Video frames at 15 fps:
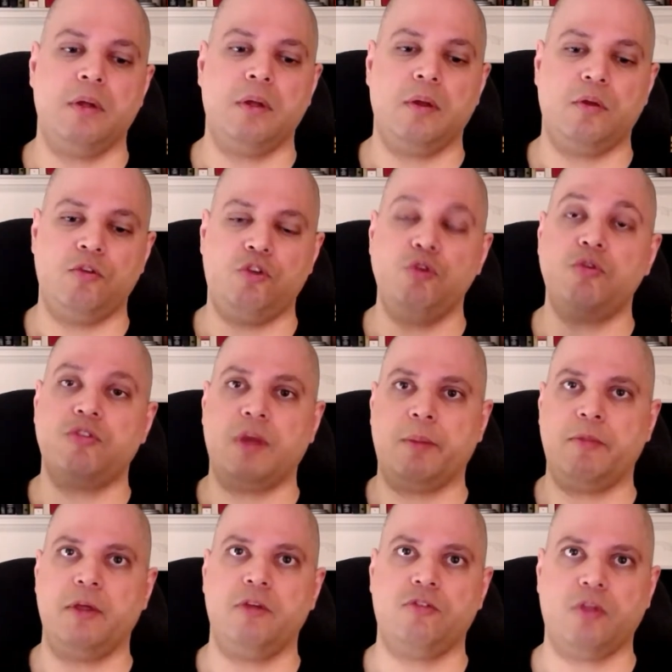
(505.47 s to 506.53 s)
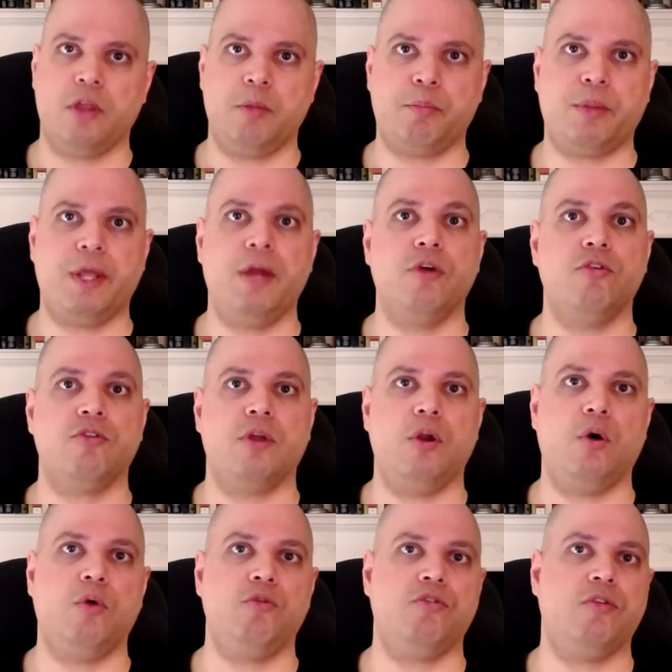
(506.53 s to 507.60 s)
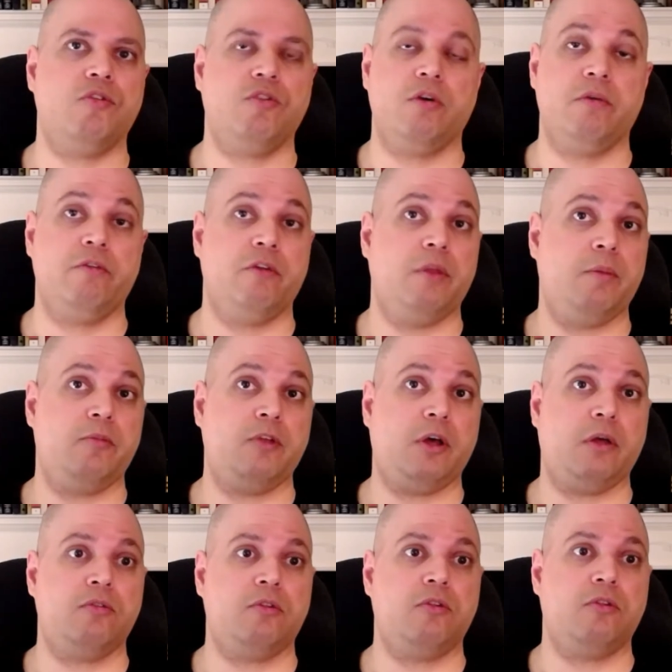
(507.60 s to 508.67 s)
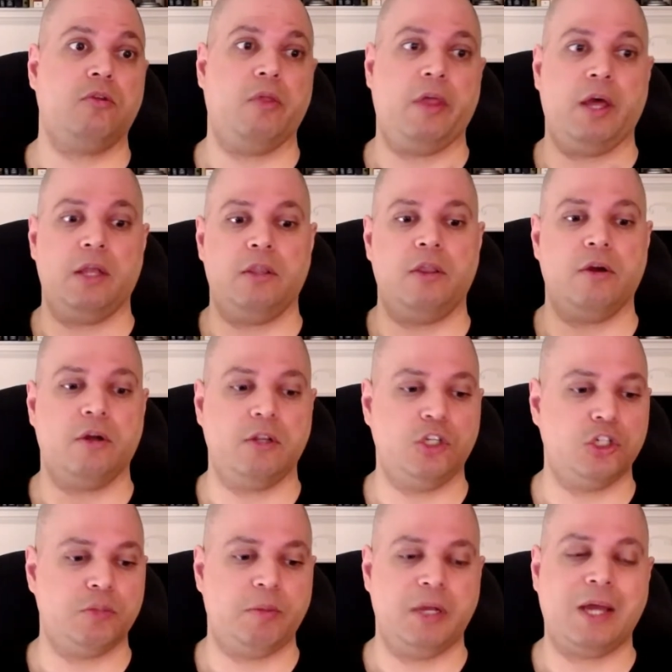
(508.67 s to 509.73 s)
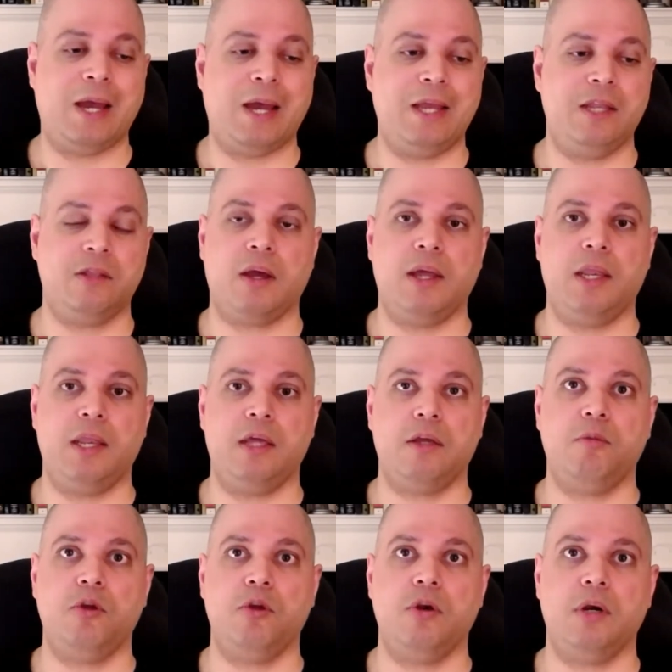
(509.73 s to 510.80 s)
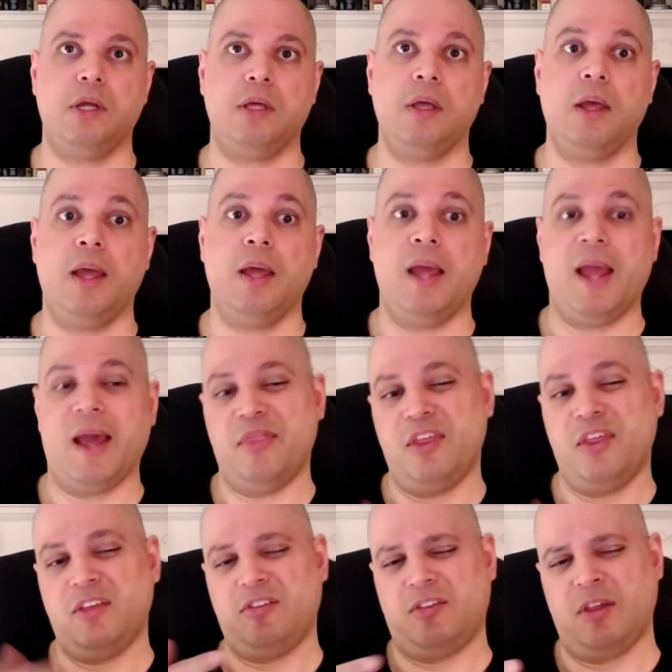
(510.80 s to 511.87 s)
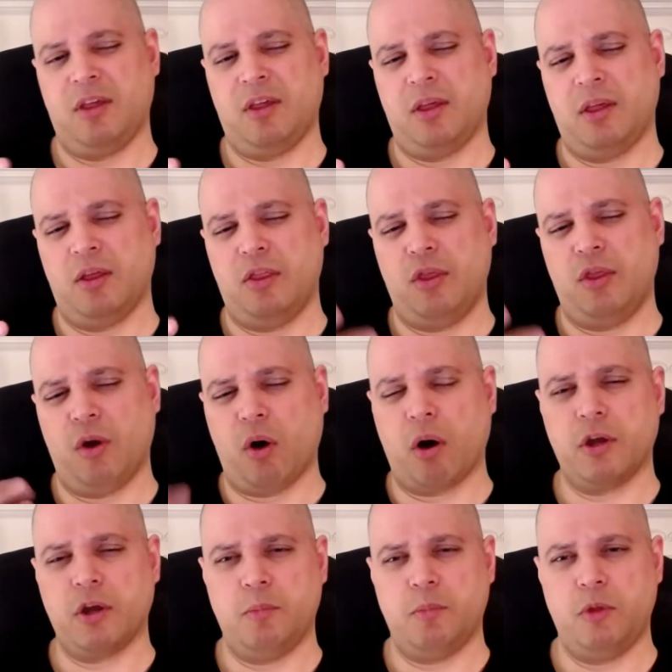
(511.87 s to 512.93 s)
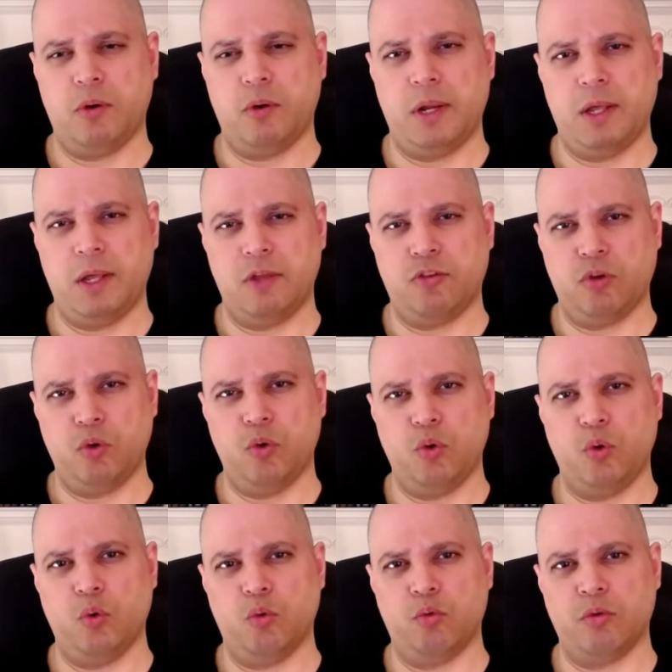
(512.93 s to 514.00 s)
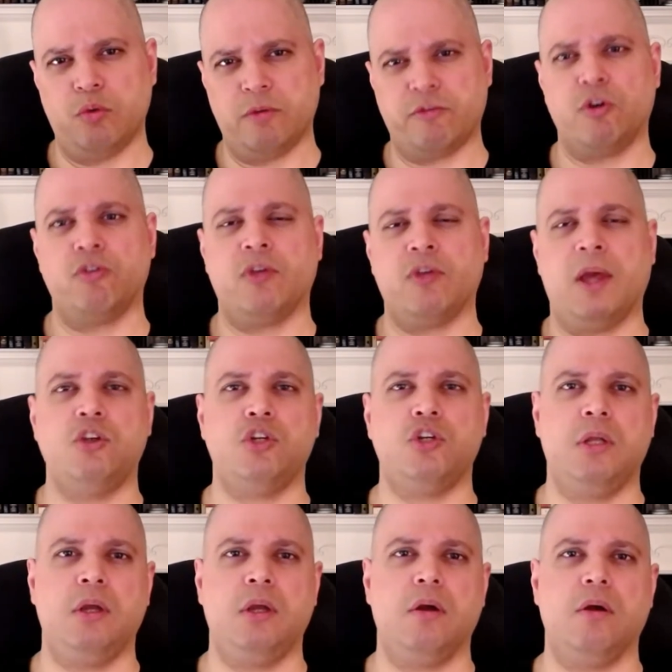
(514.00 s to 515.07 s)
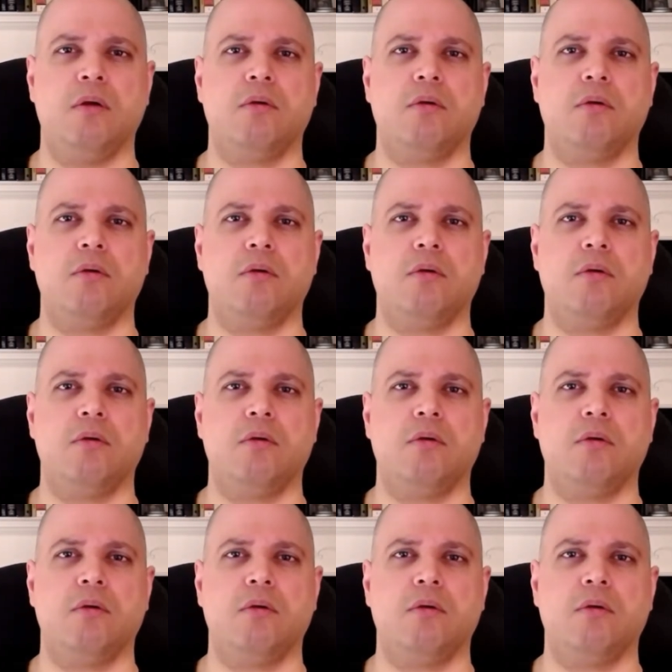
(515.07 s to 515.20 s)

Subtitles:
Do something so that players can host the server themselves, so that there can just be a tiny community. And there are communities who reverse engineer